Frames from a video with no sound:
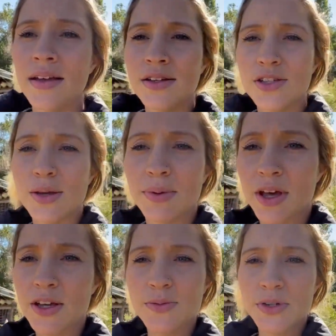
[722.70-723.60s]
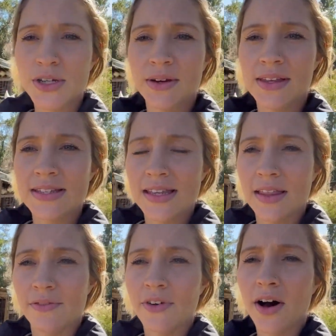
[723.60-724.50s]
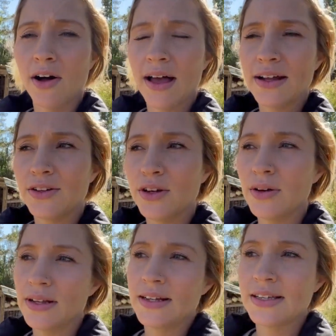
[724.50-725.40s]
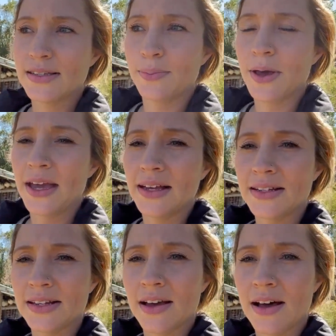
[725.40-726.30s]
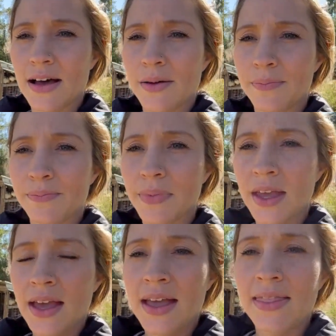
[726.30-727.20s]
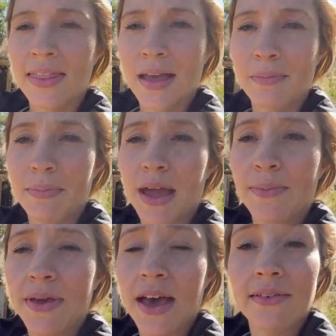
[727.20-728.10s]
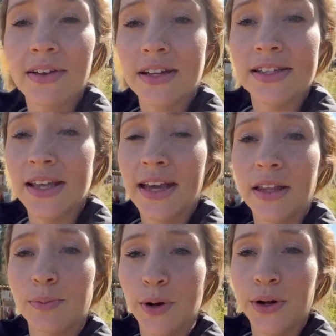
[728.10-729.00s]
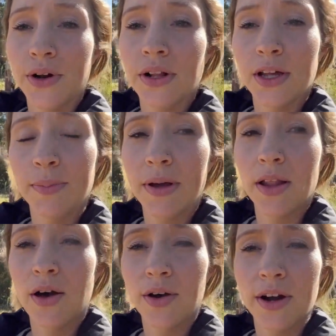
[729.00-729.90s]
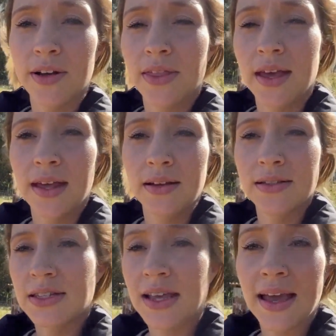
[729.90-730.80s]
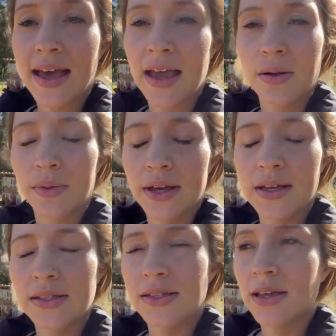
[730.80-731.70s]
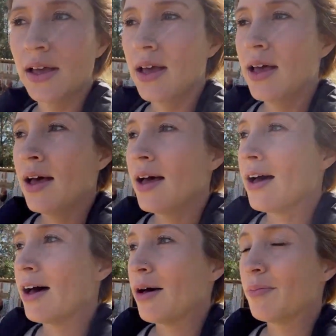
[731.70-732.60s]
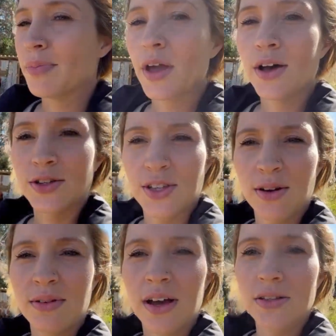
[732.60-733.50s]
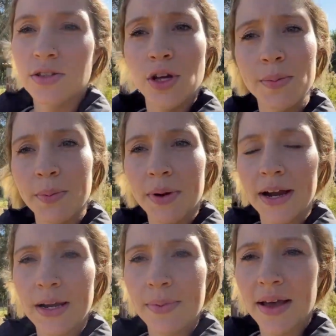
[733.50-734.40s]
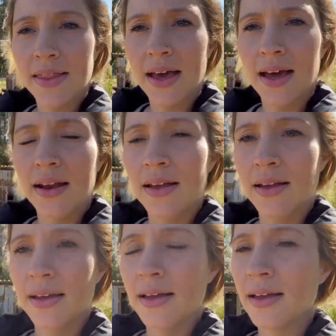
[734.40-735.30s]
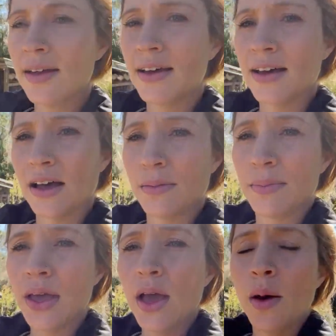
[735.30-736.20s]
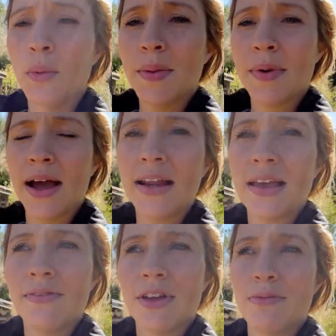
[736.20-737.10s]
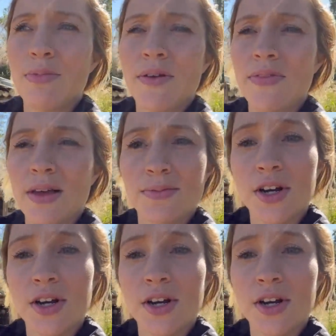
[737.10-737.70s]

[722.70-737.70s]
So because we're doing this in the fall, I do anticipate them maybe having to stay in the brooder a little bit longer than, say, 8 weeks. Also not super worried about that. We might even move them to